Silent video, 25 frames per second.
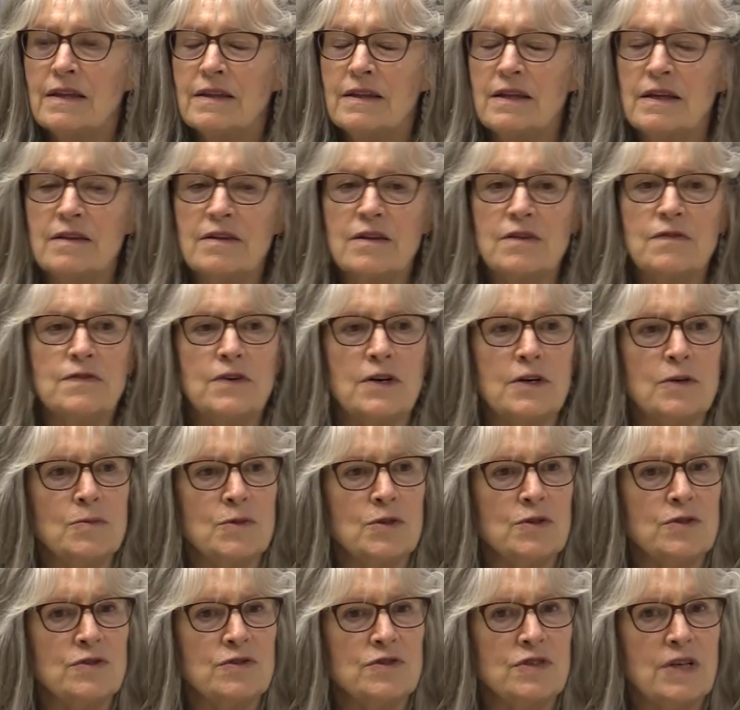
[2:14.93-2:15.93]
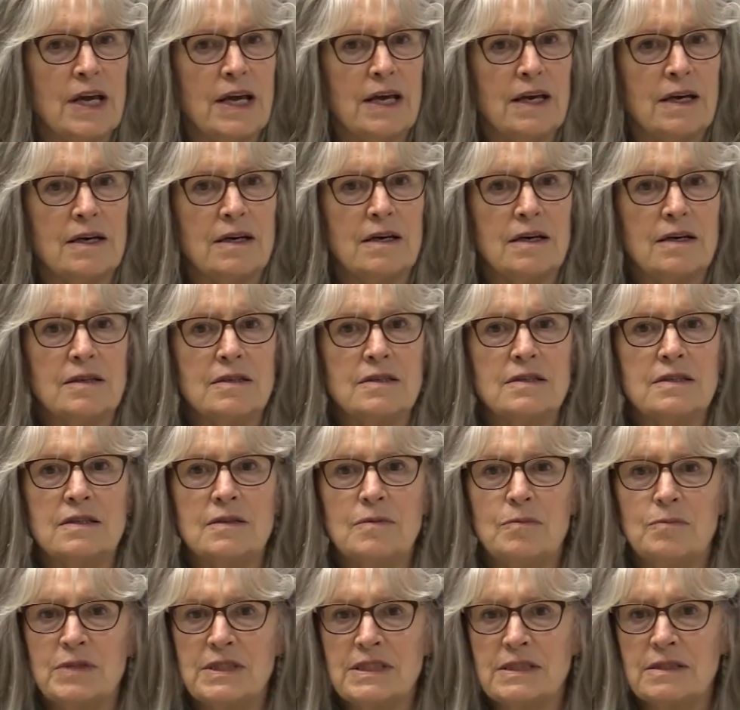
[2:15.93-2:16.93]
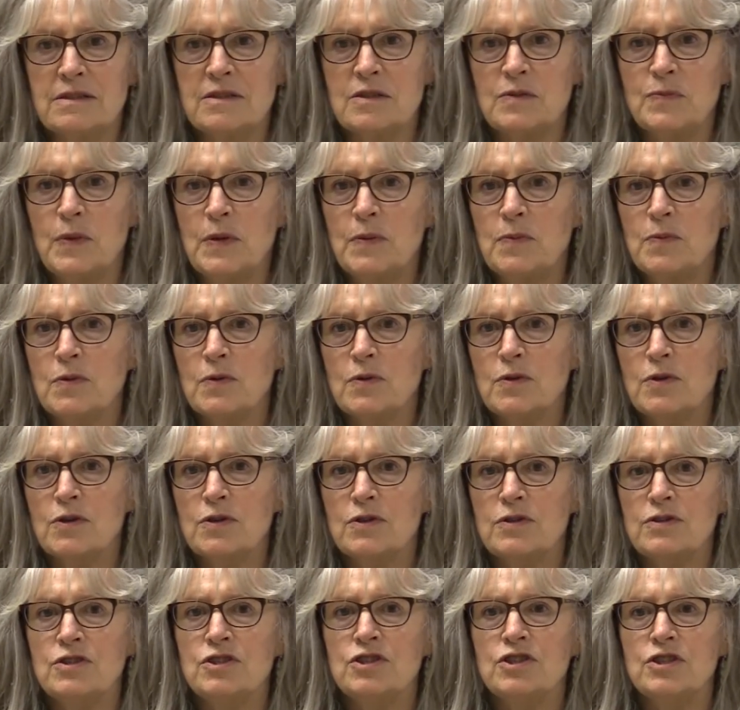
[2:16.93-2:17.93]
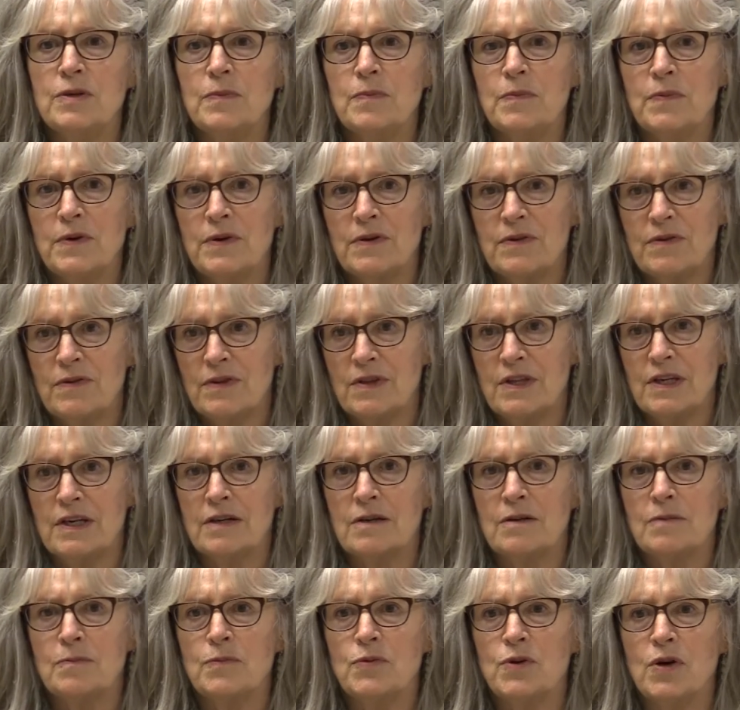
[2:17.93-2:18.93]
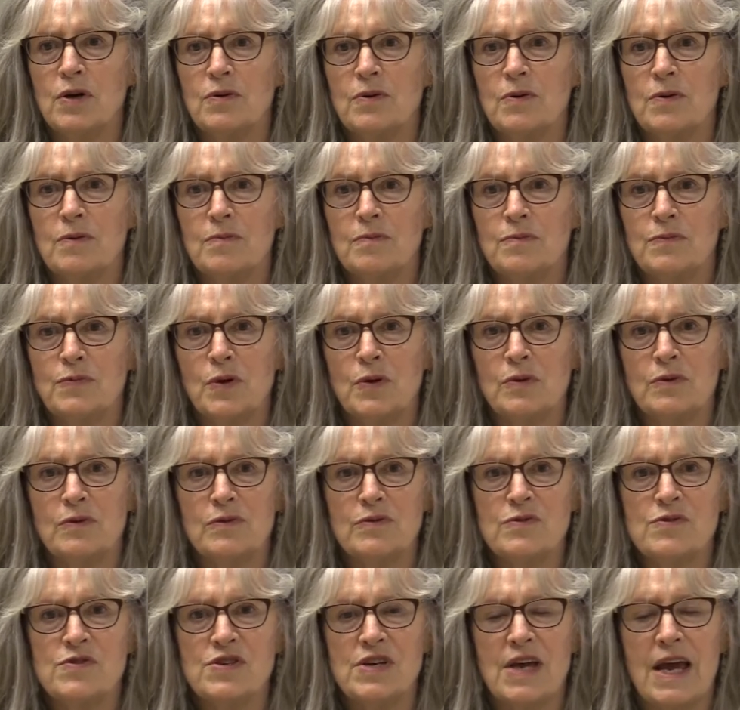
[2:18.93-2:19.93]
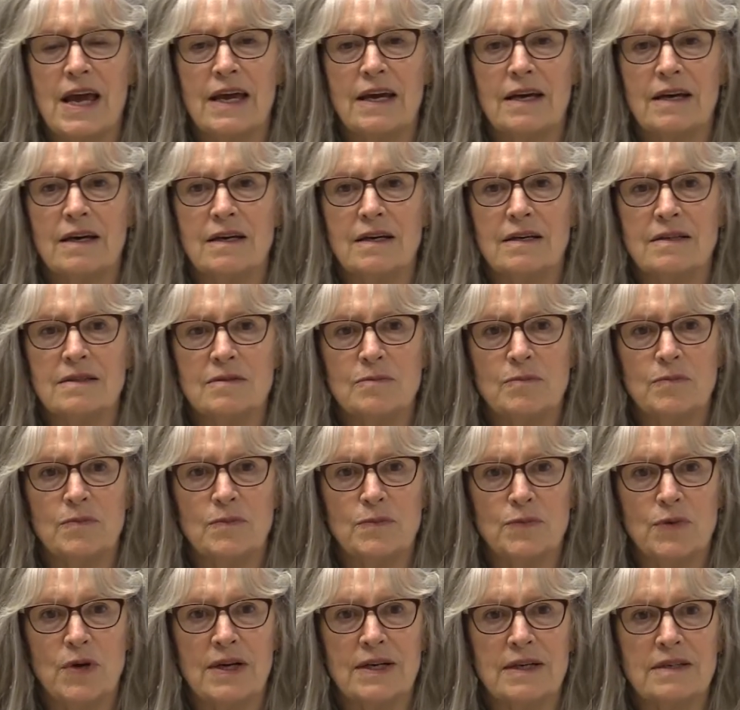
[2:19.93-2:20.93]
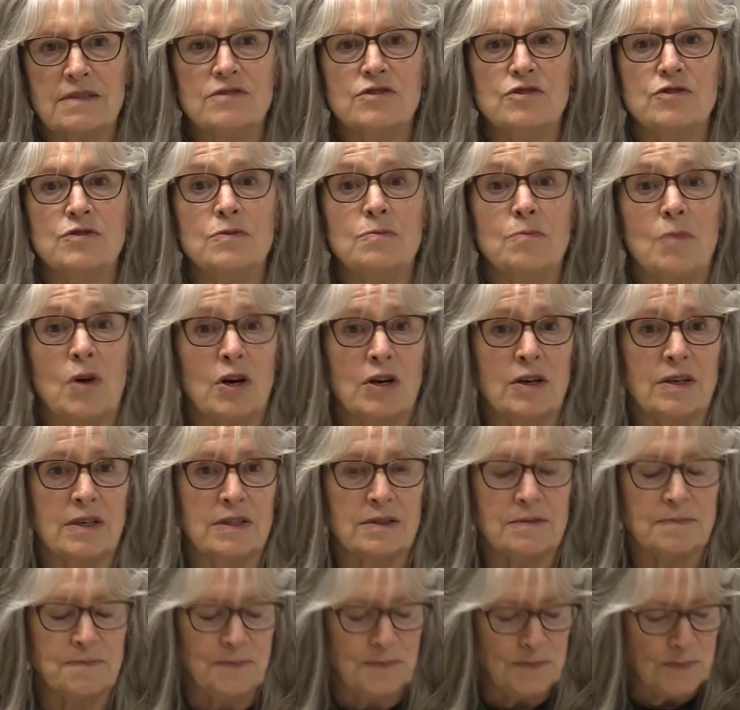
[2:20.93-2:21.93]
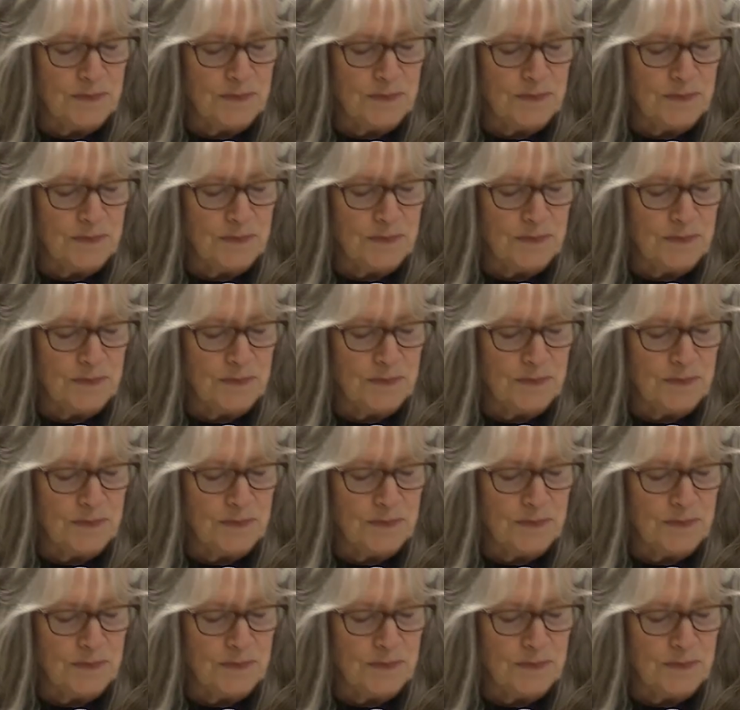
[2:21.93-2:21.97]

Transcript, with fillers: Then the farmers and business people could ship their pro produce and products to market.